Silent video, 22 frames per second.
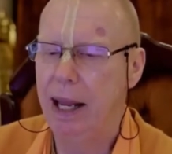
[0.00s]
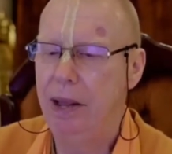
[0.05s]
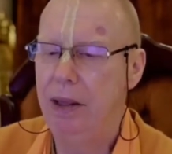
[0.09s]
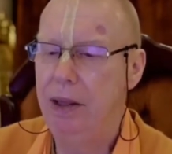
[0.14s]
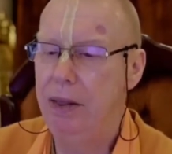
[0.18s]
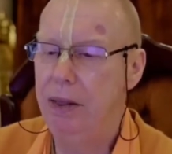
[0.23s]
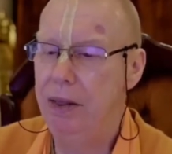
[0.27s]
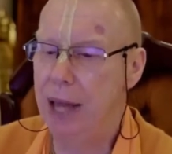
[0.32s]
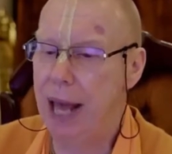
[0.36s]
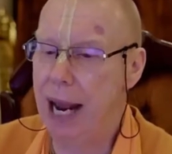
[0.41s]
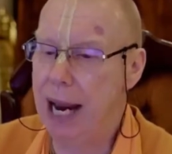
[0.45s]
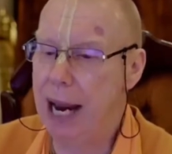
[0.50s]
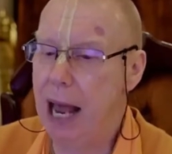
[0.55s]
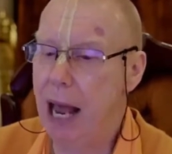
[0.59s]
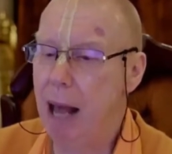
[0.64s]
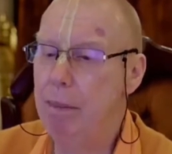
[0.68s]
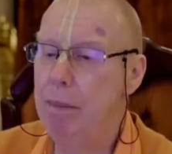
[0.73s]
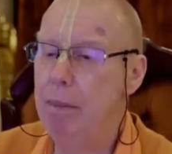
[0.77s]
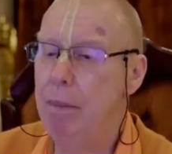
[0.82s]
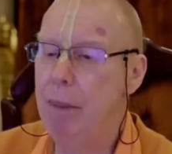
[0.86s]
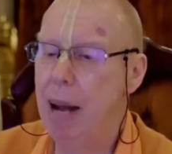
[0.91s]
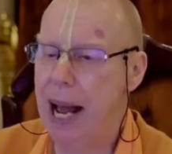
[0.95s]
they are
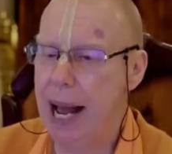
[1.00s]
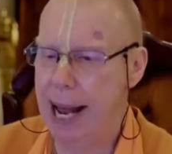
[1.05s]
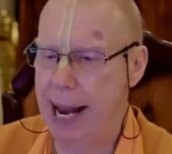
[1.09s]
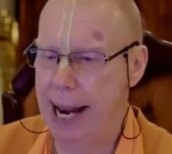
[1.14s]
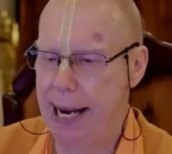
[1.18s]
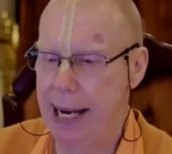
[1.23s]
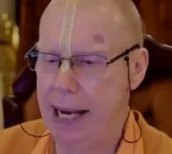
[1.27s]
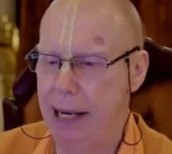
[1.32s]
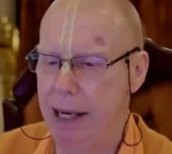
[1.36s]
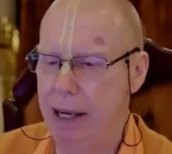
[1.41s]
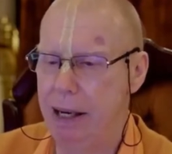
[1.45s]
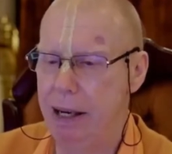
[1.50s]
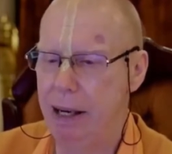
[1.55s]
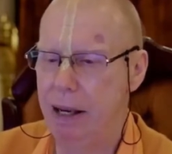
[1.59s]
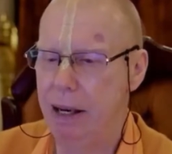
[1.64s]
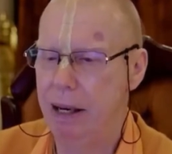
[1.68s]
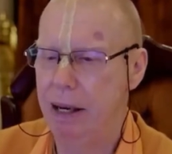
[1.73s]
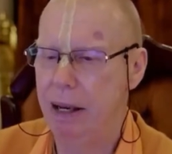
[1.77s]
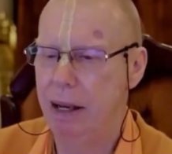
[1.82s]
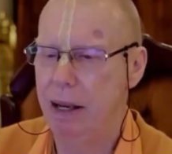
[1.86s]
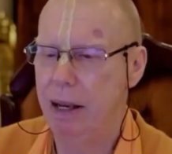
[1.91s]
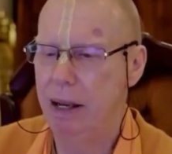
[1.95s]
mine.
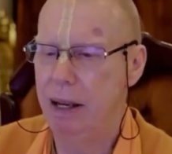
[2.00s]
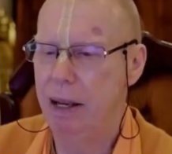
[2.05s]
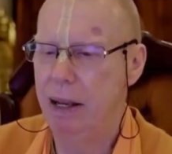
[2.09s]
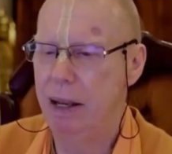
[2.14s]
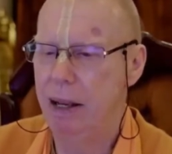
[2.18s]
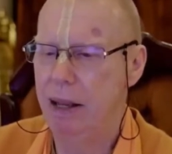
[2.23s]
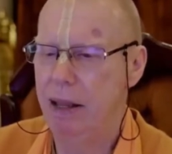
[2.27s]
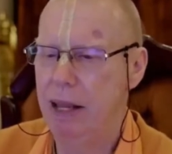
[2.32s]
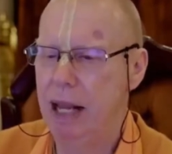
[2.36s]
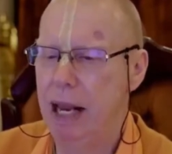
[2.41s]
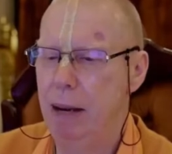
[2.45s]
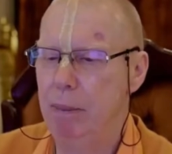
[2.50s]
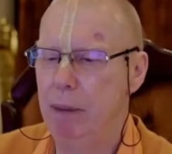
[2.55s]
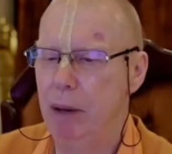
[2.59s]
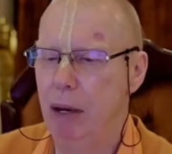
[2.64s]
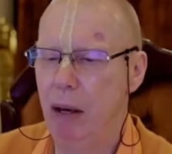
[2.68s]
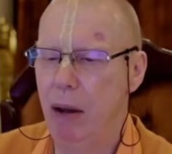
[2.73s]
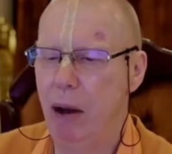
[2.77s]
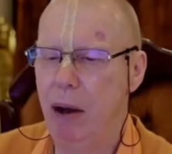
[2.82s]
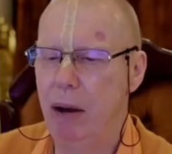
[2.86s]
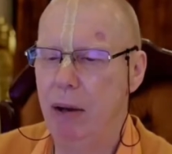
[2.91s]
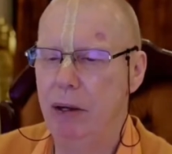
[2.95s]
They
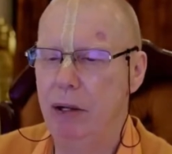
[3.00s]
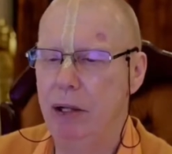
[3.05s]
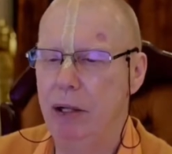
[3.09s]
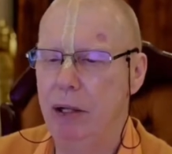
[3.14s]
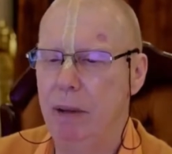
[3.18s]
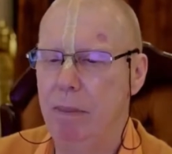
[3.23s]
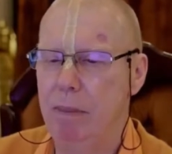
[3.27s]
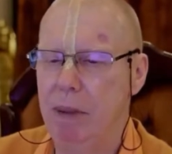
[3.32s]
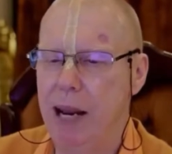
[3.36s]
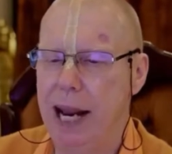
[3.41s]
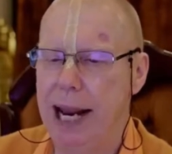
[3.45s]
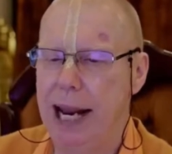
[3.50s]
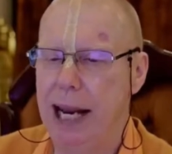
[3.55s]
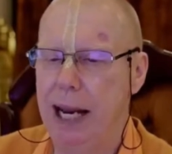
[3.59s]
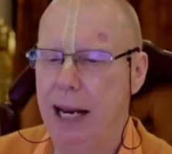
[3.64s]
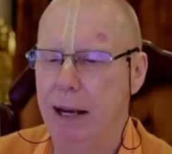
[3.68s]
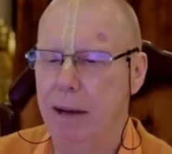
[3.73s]
belong to me.